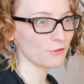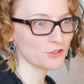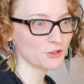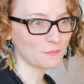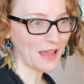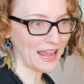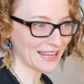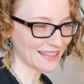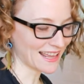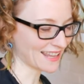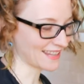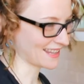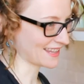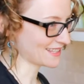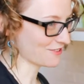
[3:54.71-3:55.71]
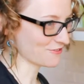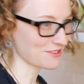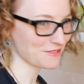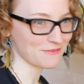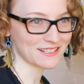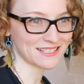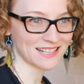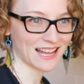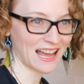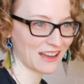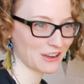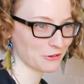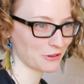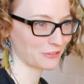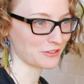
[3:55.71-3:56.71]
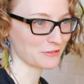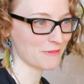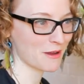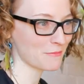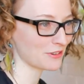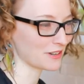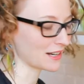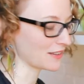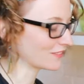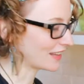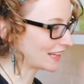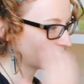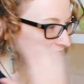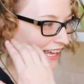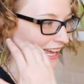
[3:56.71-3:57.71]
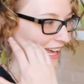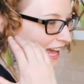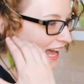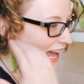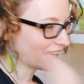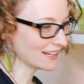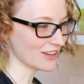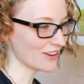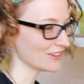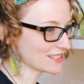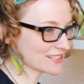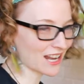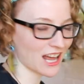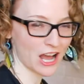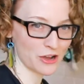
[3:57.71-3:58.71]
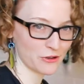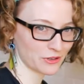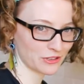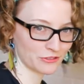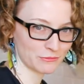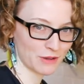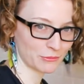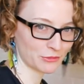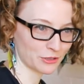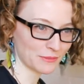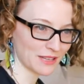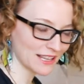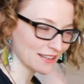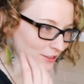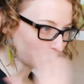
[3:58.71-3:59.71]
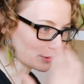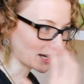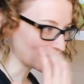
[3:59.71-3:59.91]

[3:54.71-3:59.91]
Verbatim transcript: would you paint that? That's horrible. That's not how I want to remember it. And I'm like, I know it's not how I want to remember them either, but I